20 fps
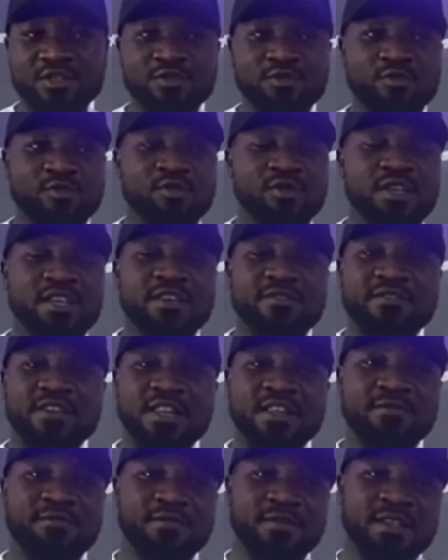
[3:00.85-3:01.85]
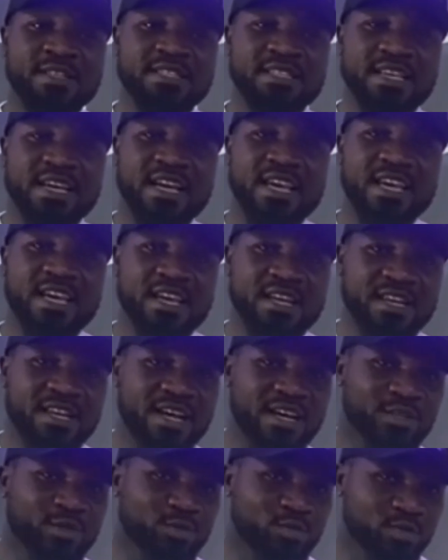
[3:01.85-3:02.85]
So even if it's a kid
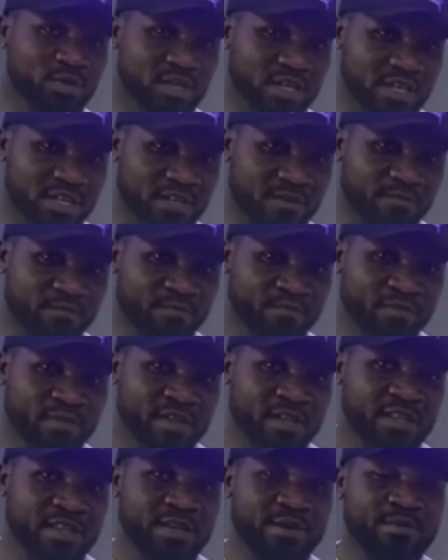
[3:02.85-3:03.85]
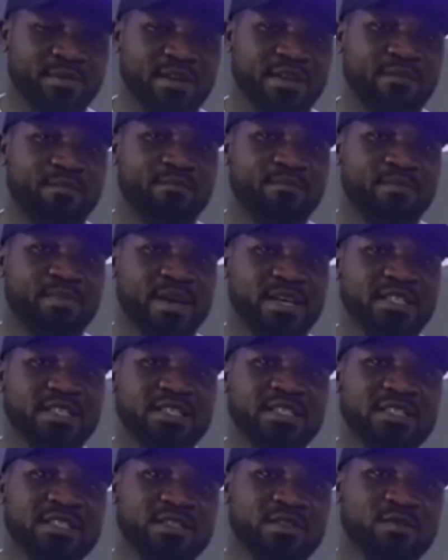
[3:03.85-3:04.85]
that took it, the
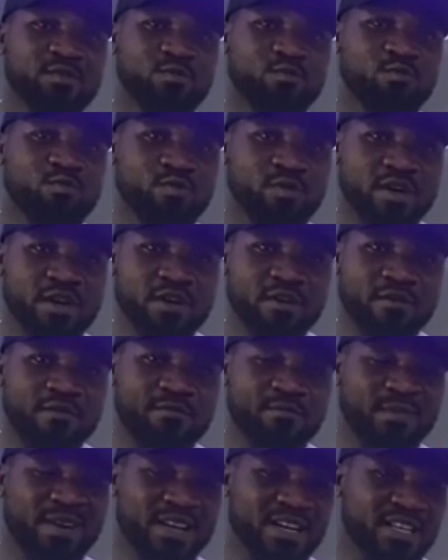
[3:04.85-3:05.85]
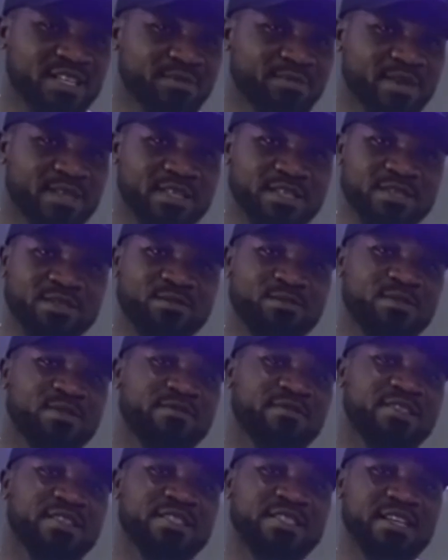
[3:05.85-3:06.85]
best way of management is to
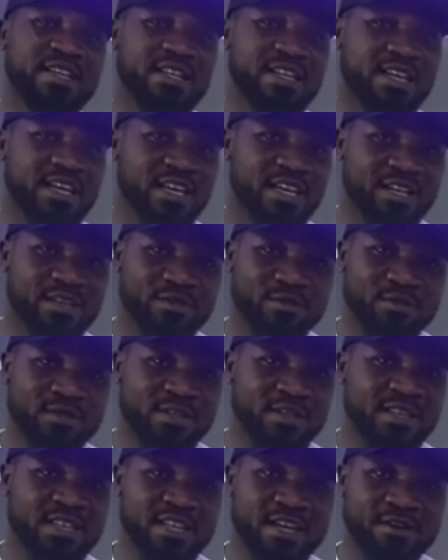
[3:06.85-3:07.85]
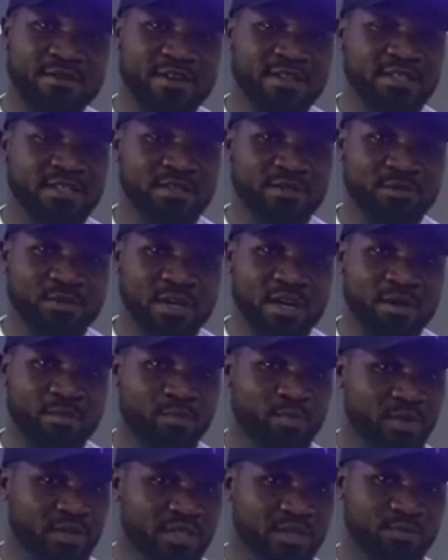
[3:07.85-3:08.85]
even send the kid to the nearest
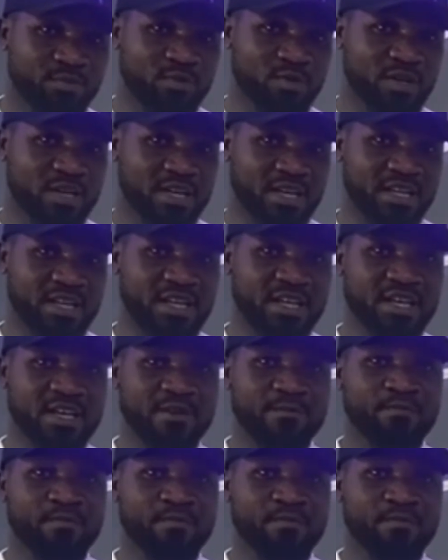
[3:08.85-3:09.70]
possible clinic.